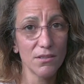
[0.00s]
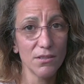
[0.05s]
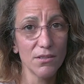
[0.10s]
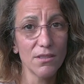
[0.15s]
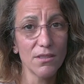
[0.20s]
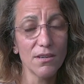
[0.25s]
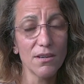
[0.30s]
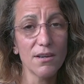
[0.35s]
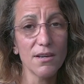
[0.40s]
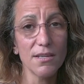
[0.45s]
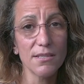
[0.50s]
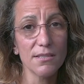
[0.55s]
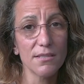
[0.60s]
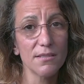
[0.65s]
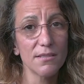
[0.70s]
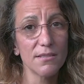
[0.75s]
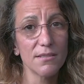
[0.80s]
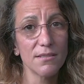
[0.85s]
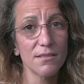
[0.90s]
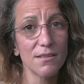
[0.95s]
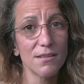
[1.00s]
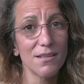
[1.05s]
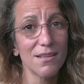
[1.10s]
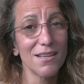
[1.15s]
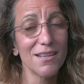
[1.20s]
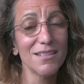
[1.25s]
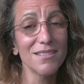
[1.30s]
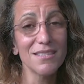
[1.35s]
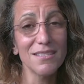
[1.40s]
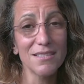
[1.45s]
good thoughts
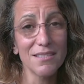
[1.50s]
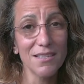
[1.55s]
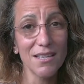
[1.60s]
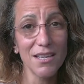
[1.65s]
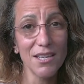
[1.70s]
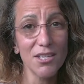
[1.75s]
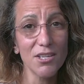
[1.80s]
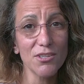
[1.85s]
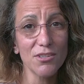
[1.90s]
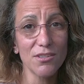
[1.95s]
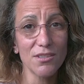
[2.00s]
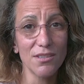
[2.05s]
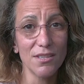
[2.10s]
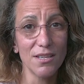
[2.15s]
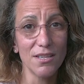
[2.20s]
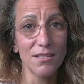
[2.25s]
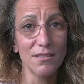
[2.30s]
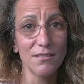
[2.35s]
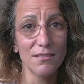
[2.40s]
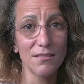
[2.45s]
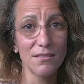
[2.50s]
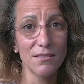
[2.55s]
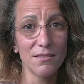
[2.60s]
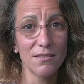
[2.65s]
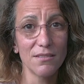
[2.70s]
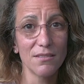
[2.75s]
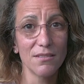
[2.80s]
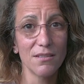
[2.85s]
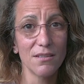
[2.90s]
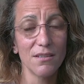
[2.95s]
and say good
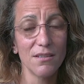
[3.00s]
things